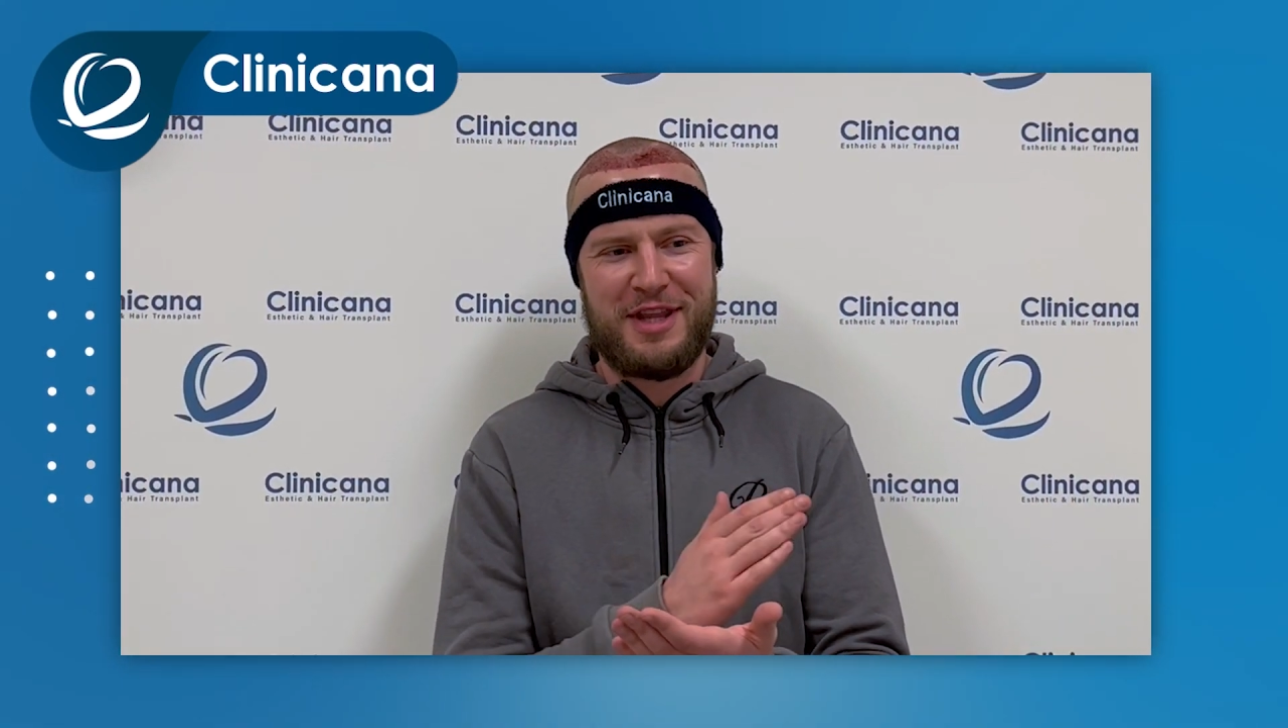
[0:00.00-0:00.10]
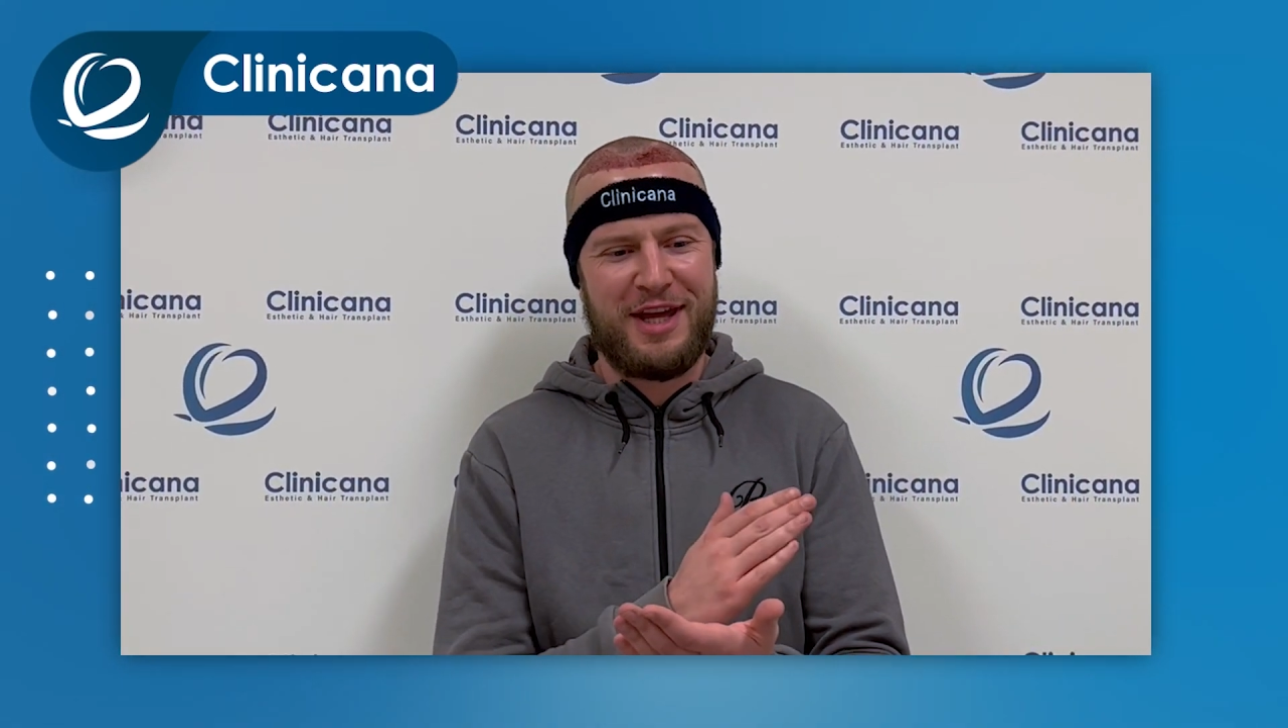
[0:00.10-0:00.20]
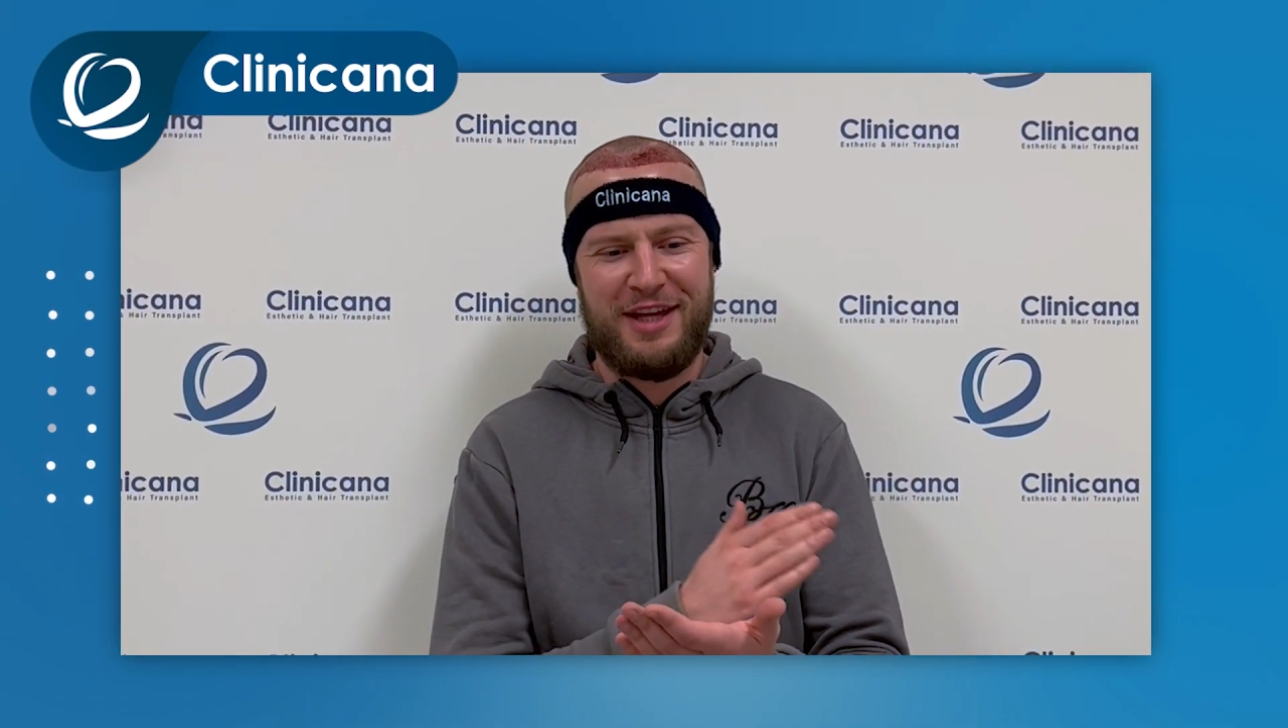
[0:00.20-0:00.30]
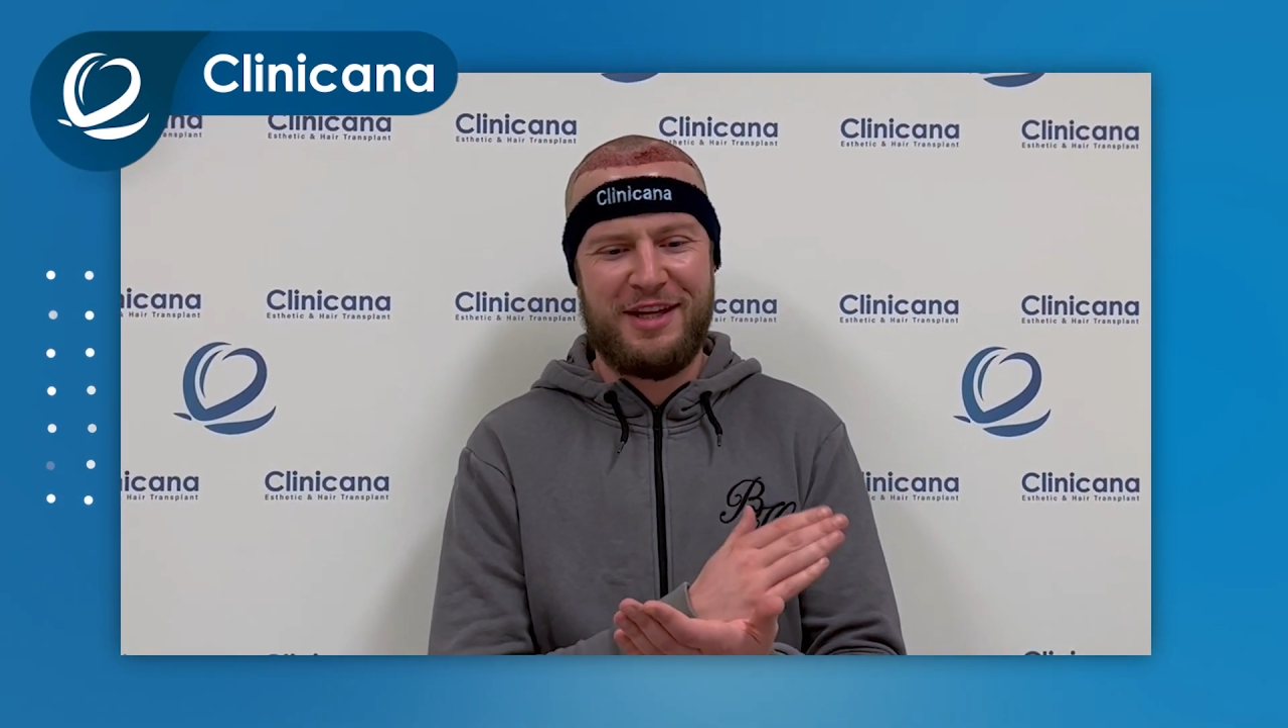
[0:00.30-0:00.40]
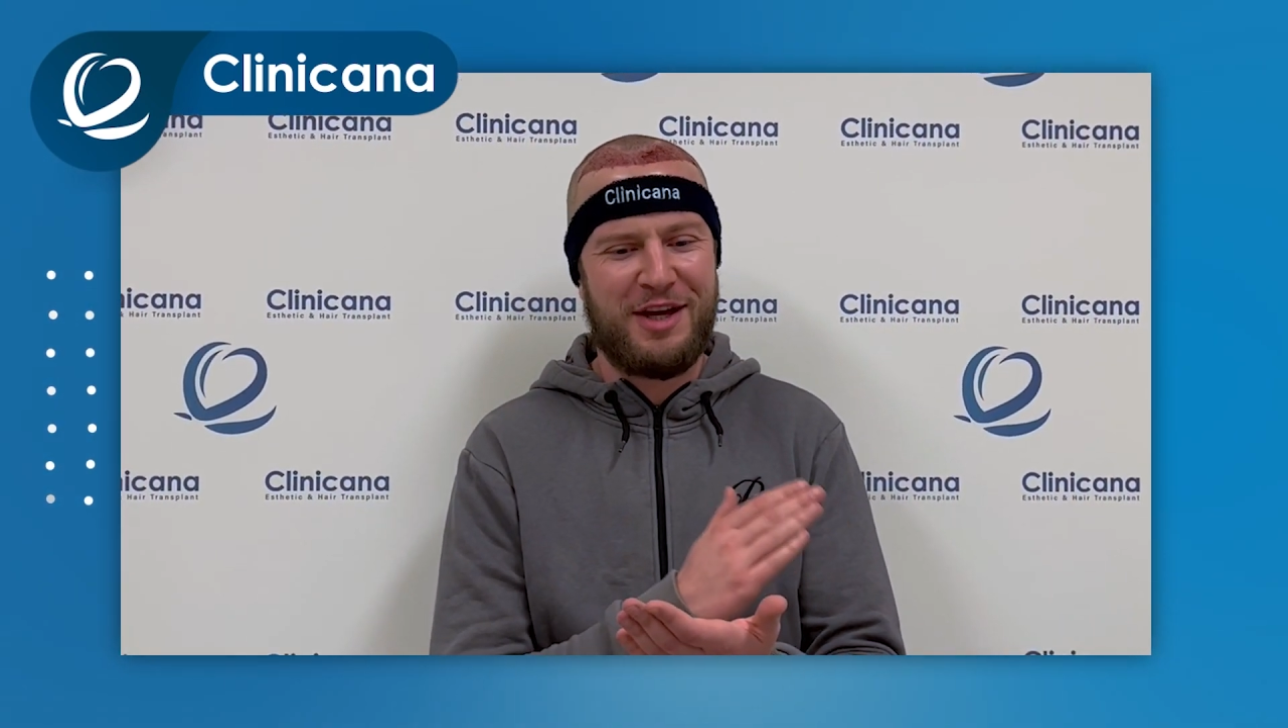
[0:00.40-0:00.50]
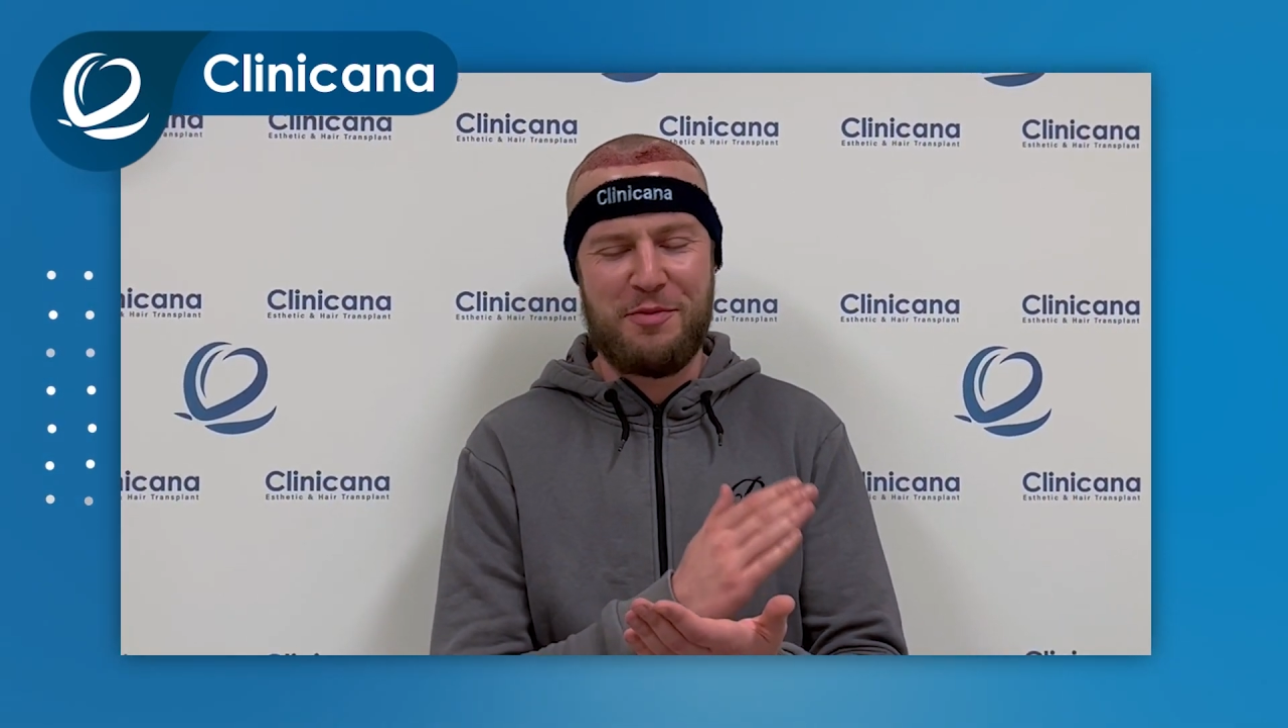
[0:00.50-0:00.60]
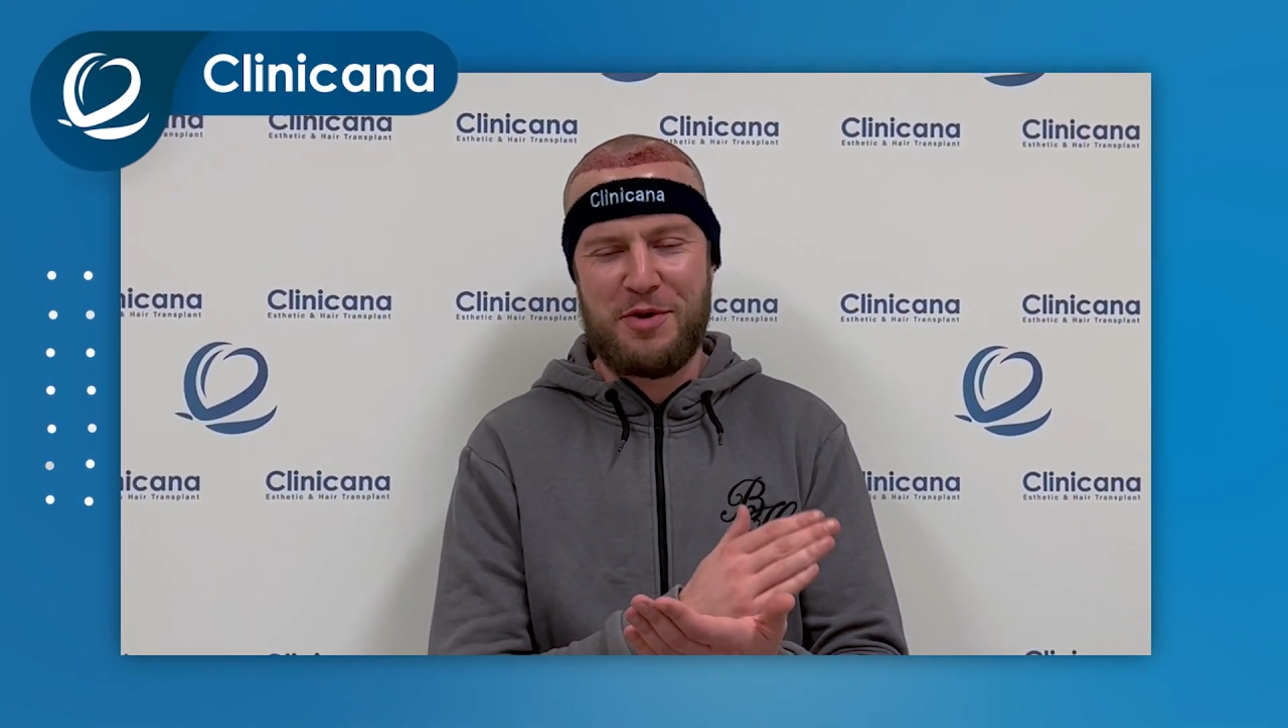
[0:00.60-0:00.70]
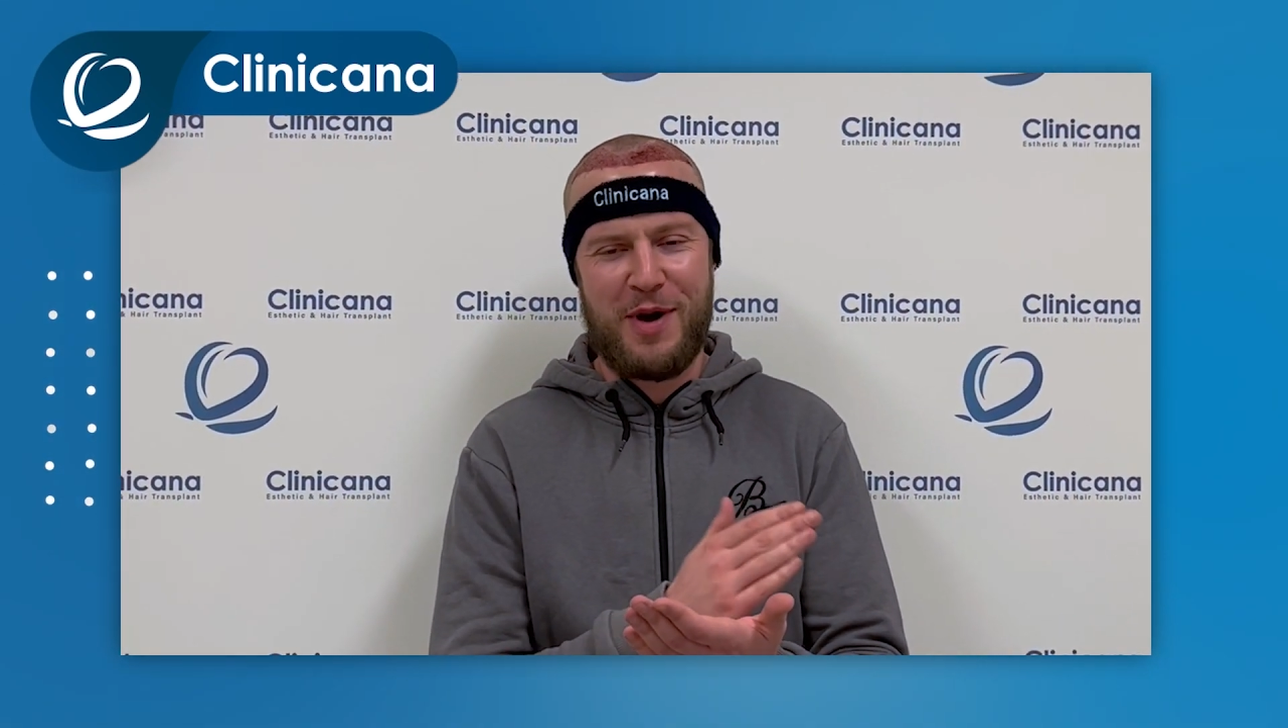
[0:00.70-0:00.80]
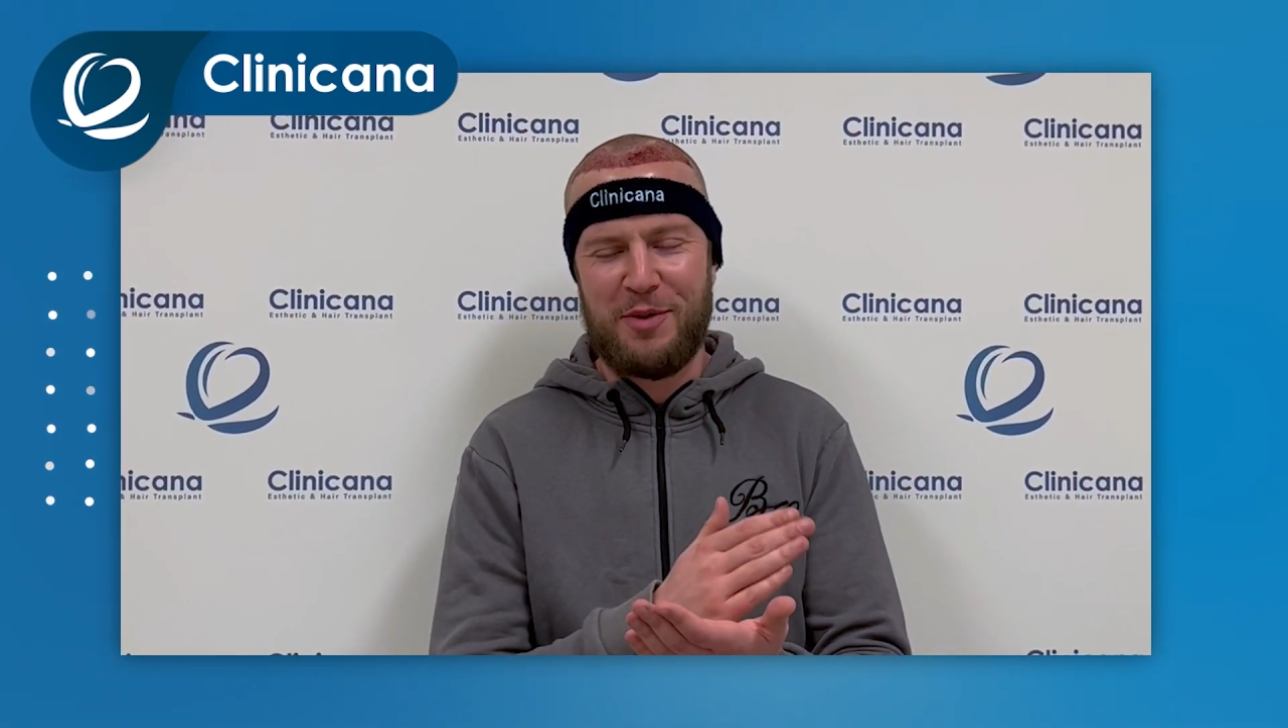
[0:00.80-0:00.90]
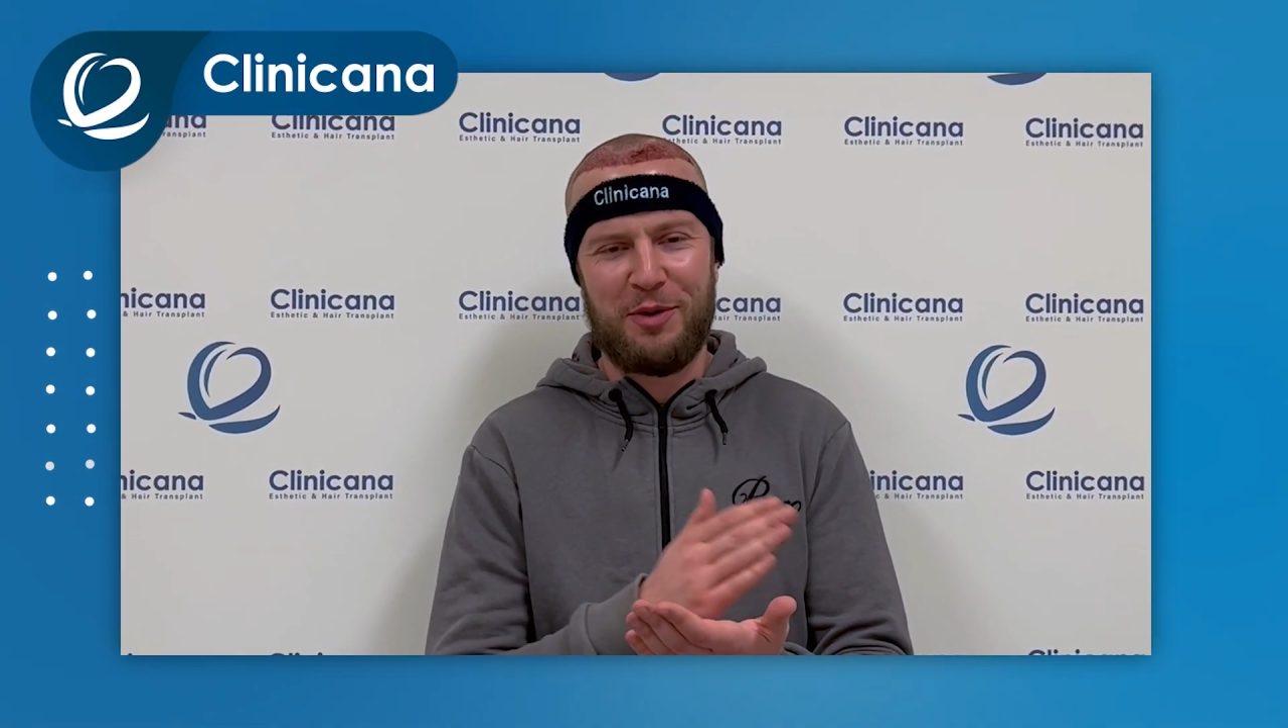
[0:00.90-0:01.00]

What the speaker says: They help you